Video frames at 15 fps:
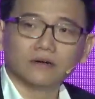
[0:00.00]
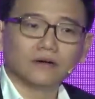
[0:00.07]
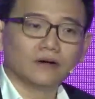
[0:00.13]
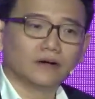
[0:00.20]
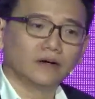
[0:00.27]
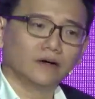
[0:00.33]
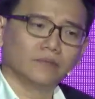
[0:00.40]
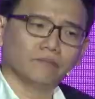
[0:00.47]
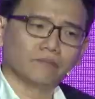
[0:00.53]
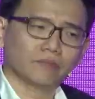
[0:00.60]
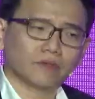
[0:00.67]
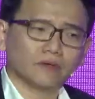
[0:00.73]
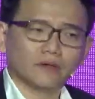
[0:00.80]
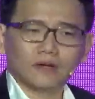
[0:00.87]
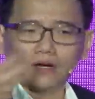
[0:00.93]

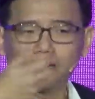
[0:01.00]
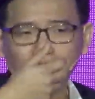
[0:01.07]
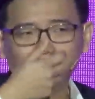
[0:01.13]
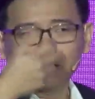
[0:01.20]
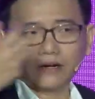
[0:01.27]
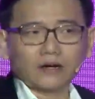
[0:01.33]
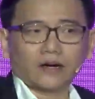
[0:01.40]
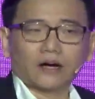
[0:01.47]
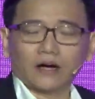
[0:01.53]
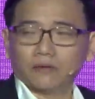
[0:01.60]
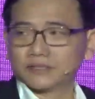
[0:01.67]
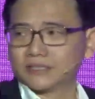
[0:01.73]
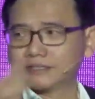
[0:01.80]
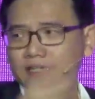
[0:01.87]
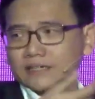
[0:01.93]
I
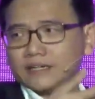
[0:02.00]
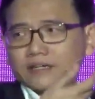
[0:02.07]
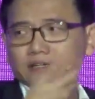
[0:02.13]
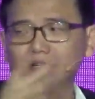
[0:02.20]
was attending